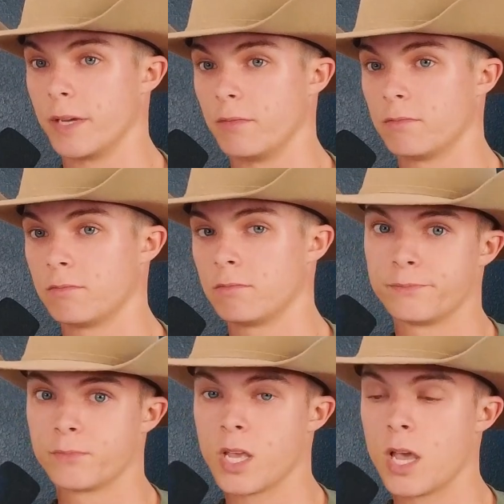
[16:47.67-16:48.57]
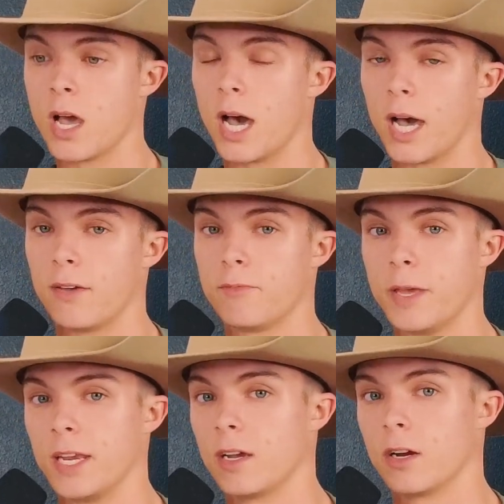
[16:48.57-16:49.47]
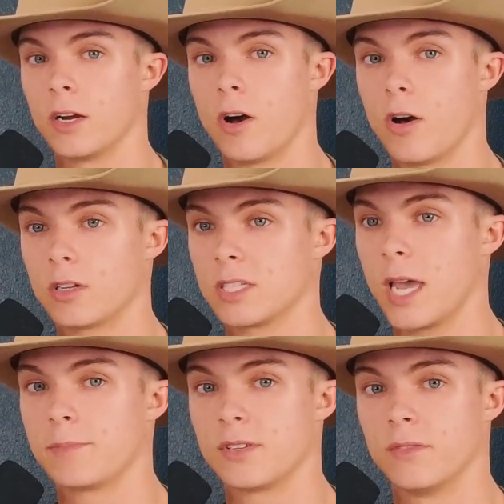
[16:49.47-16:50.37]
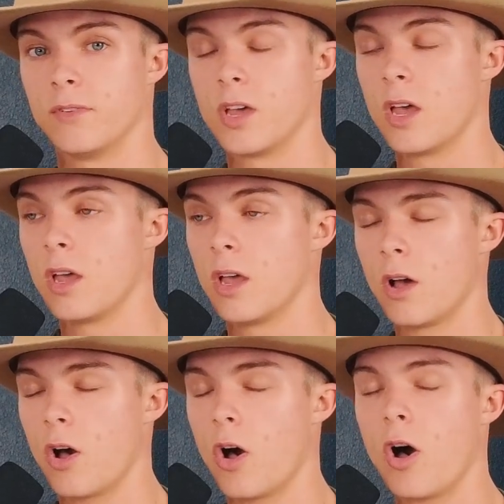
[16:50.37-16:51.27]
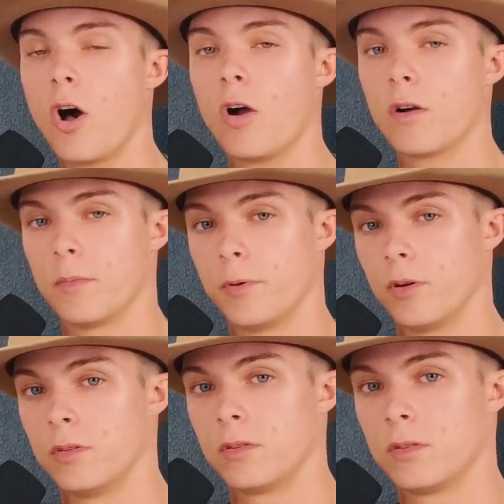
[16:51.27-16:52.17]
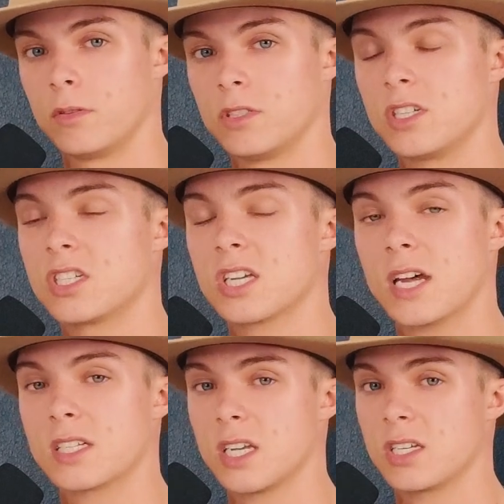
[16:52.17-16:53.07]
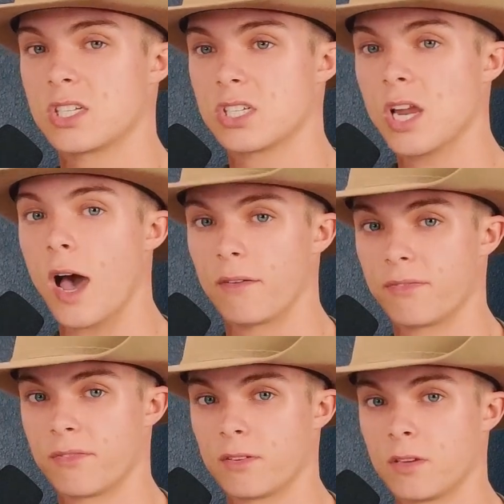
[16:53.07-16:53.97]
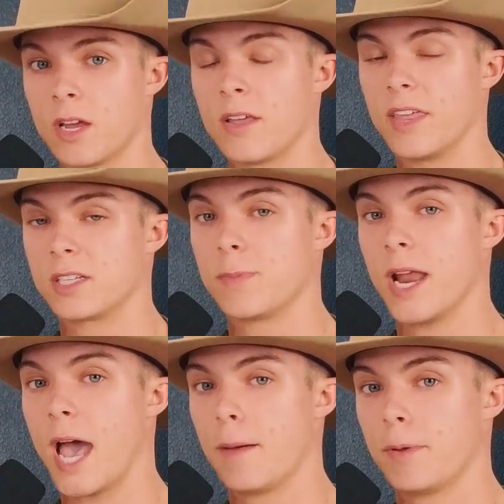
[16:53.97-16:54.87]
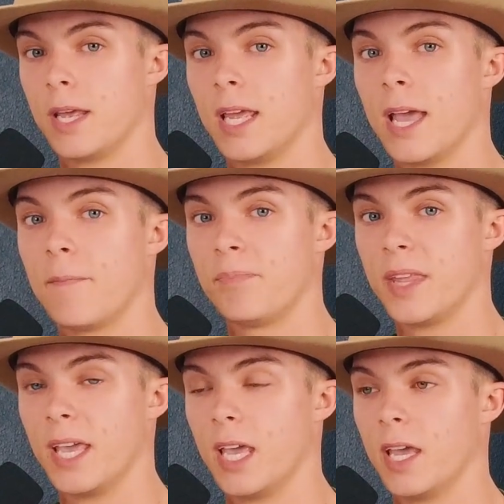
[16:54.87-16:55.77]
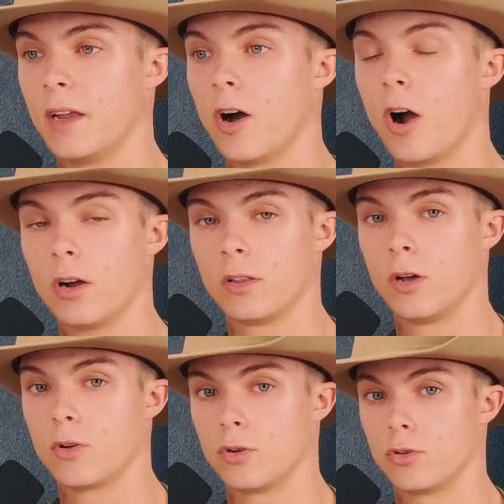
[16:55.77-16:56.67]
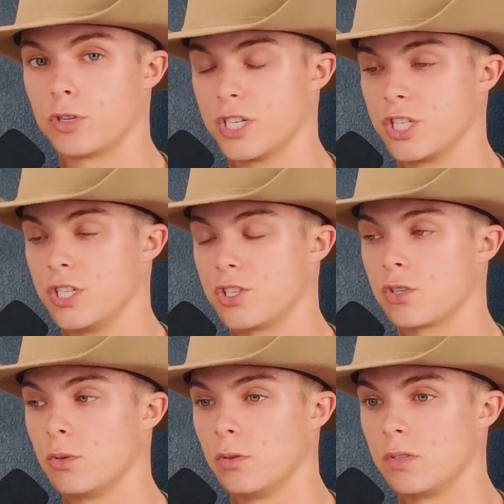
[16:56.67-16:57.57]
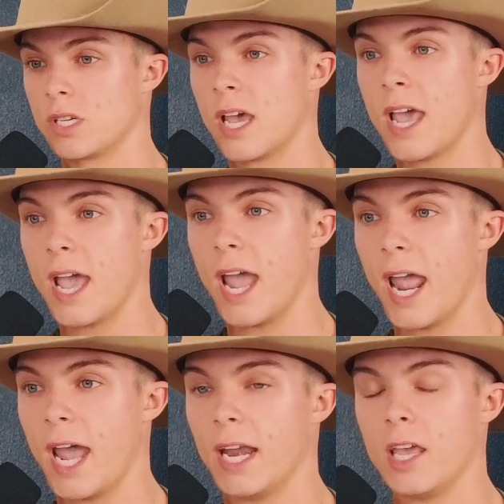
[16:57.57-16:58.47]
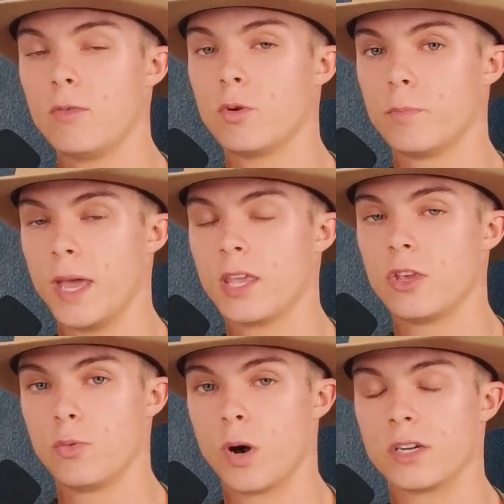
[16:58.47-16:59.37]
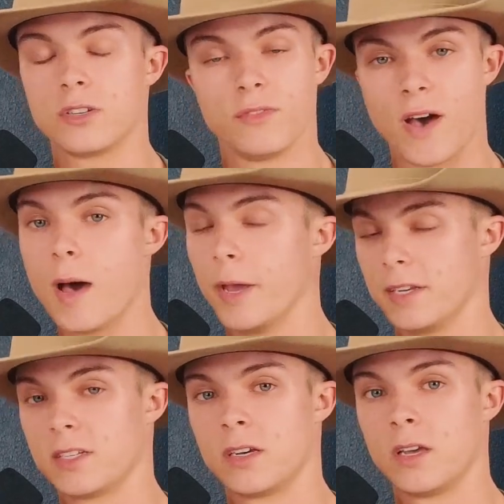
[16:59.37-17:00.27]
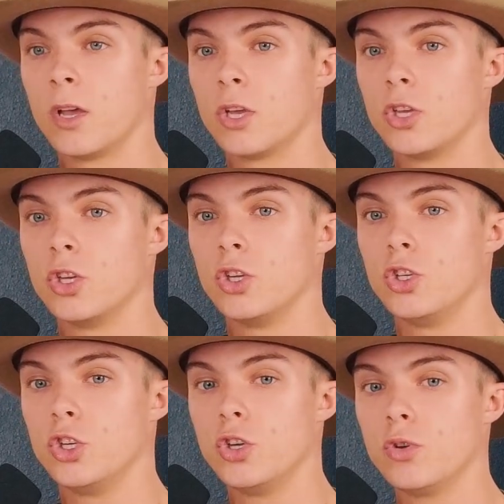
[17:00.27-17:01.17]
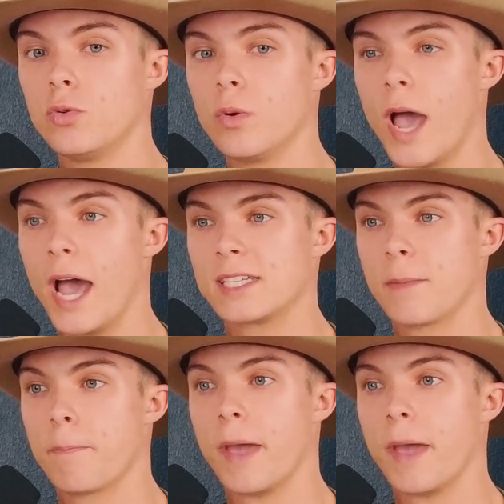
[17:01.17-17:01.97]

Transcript: me, I've been hearing all types of horrible, disgusting stuff that's been happening in our local Christian schools, and it will make you want to vomit. You, as a